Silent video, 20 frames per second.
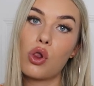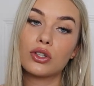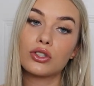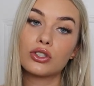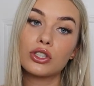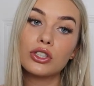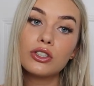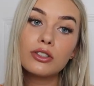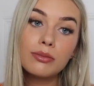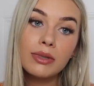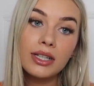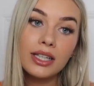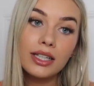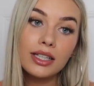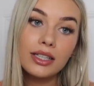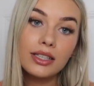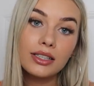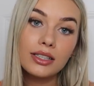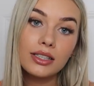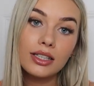Excuse
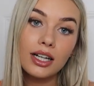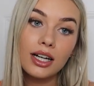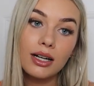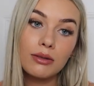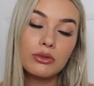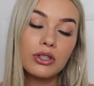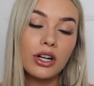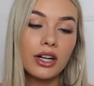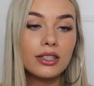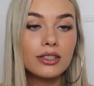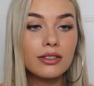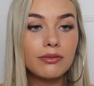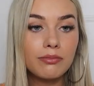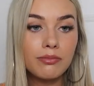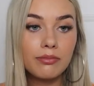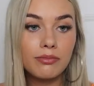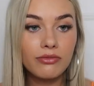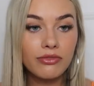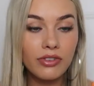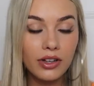me. I'm trying to
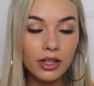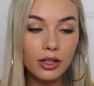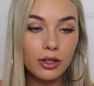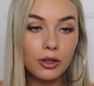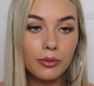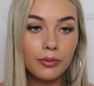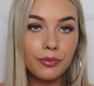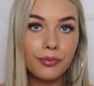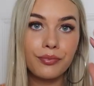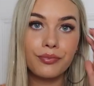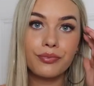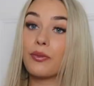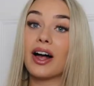film.